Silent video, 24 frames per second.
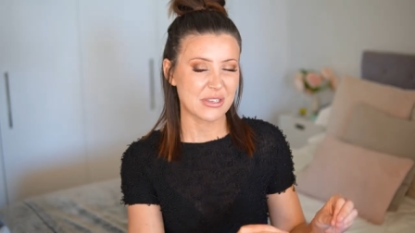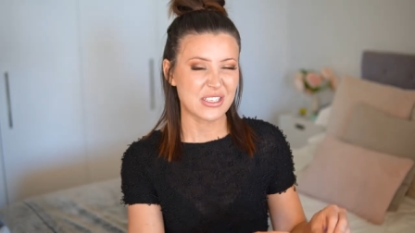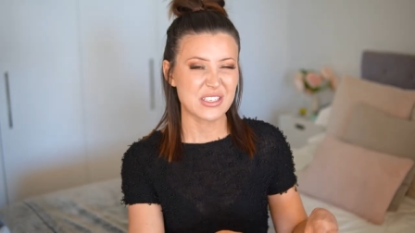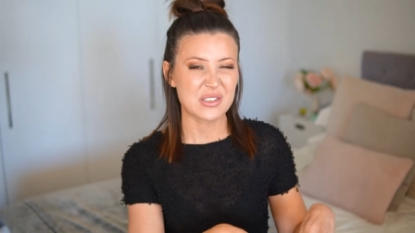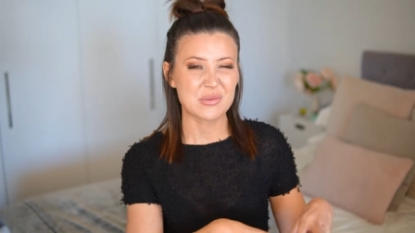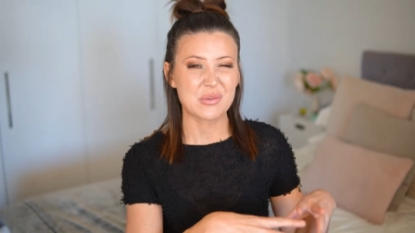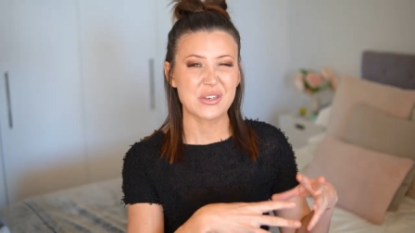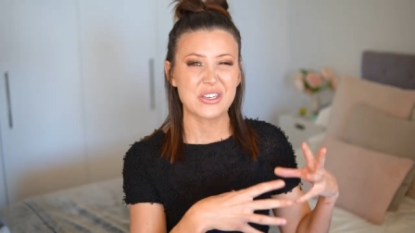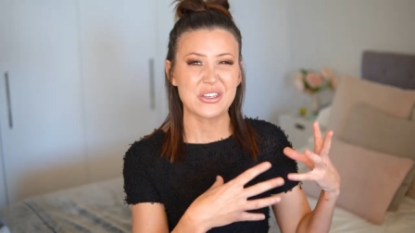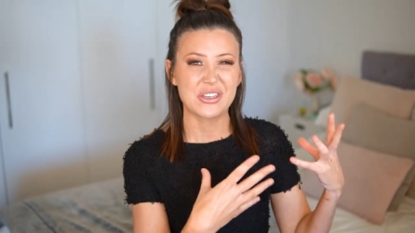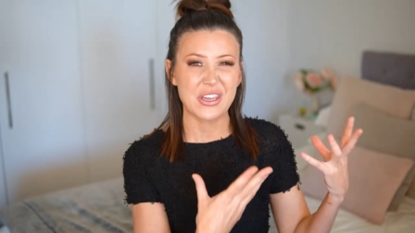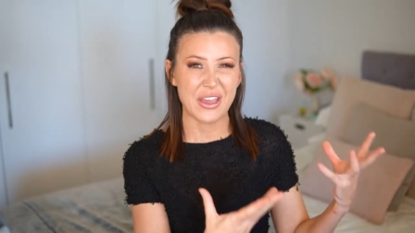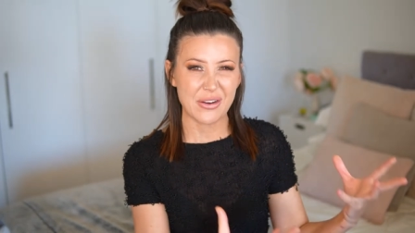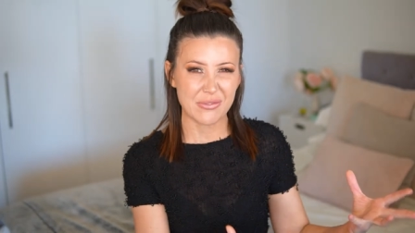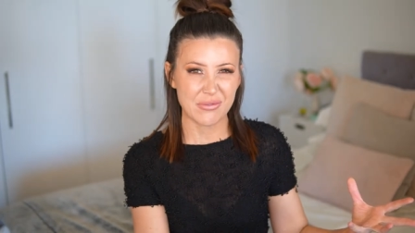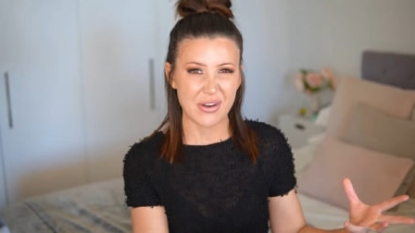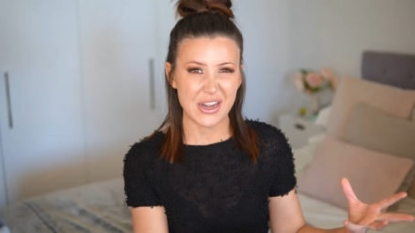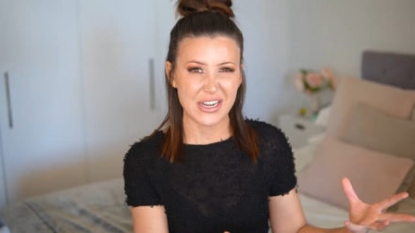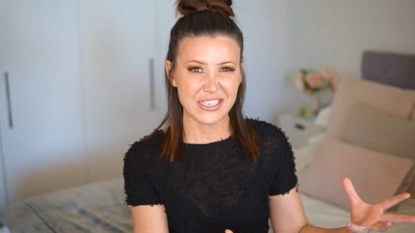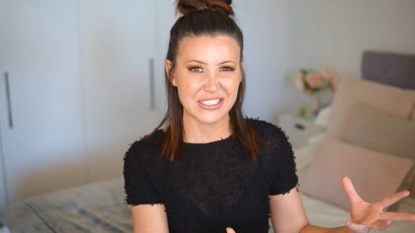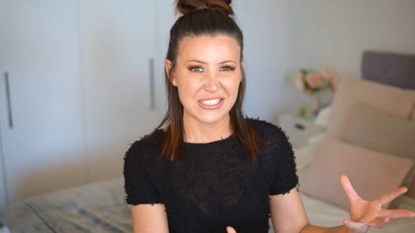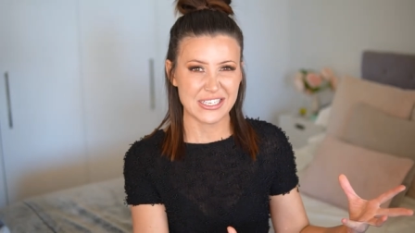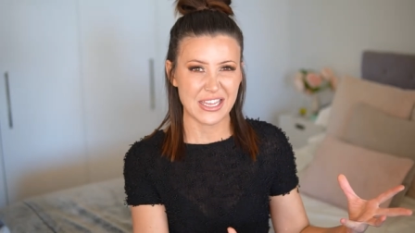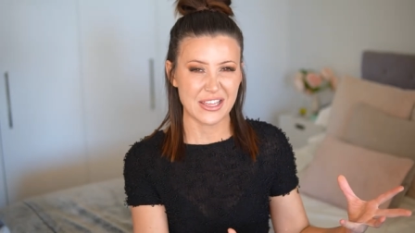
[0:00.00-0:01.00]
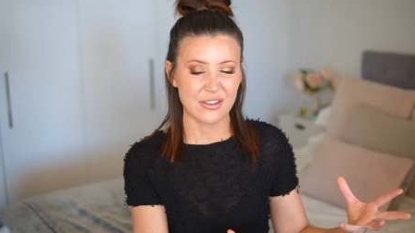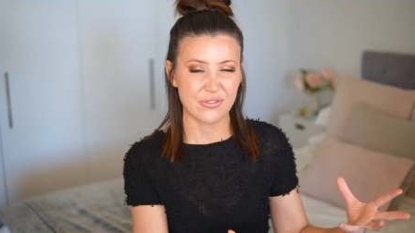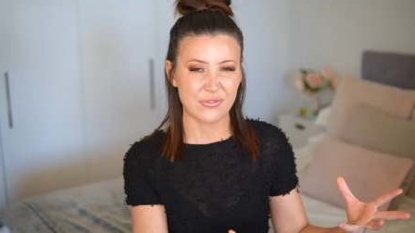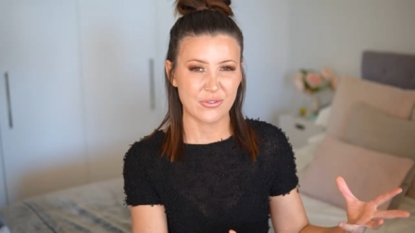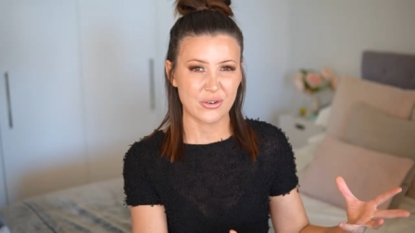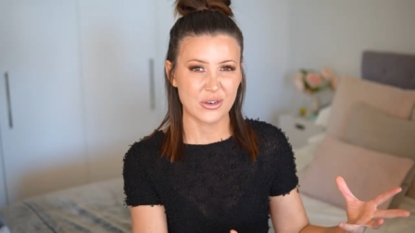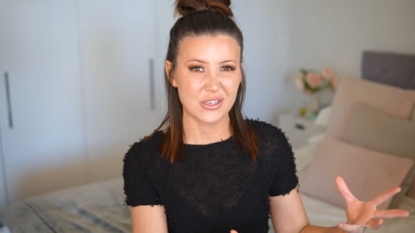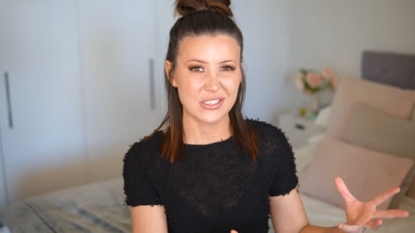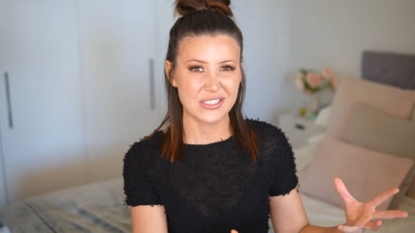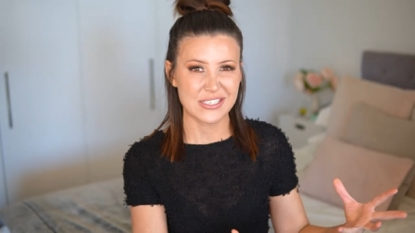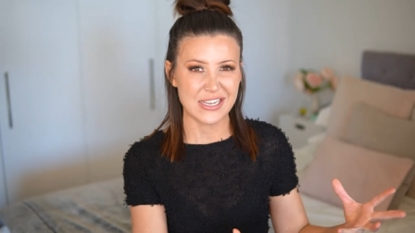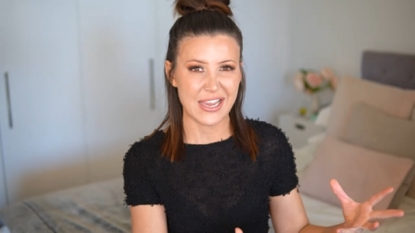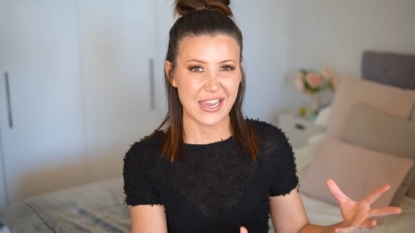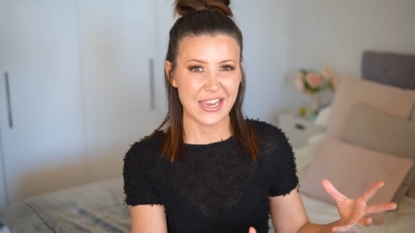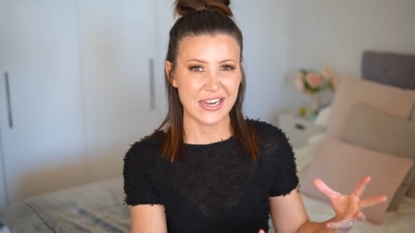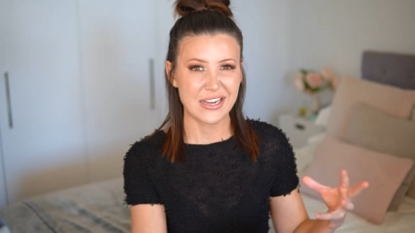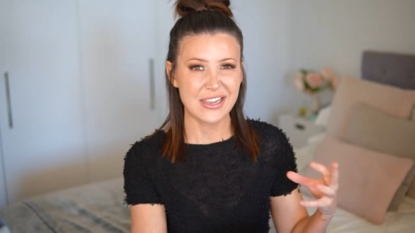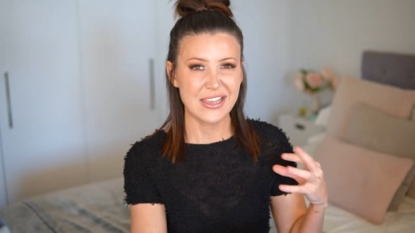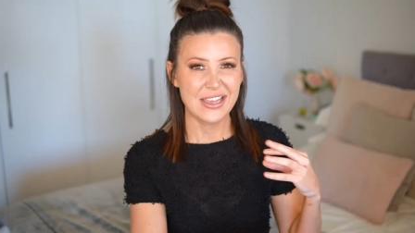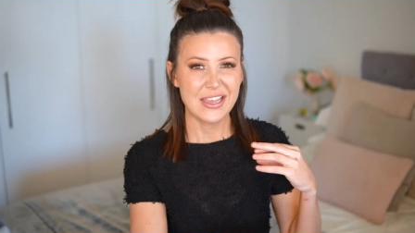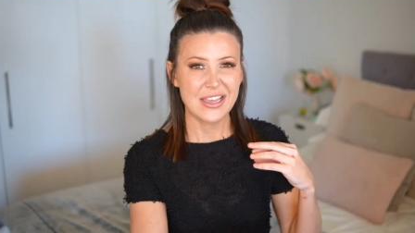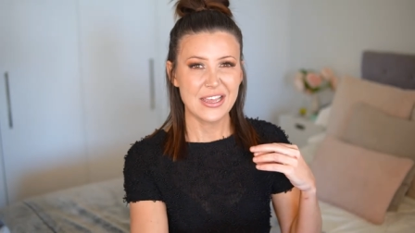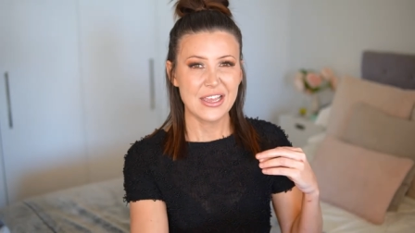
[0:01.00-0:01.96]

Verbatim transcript: because when you get ready together for a date,